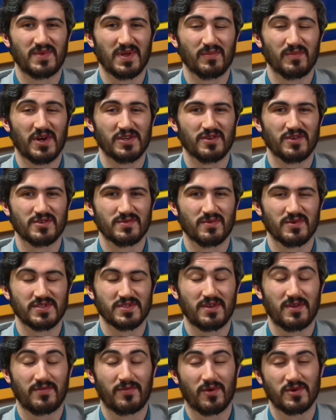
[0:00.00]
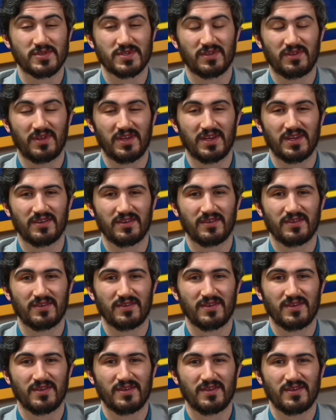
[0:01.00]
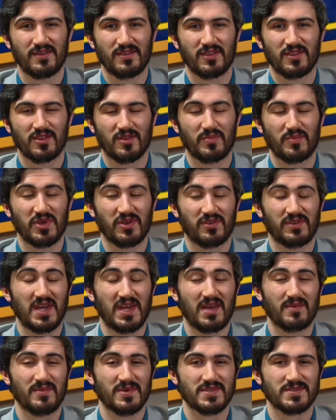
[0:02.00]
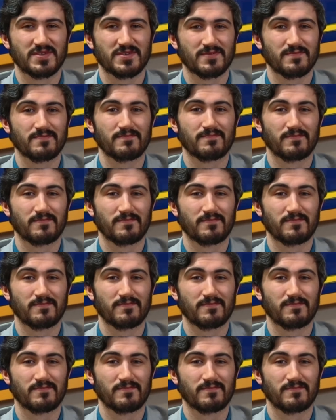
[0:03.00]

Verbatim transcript: much, much worse? And unfortunately, the bill name is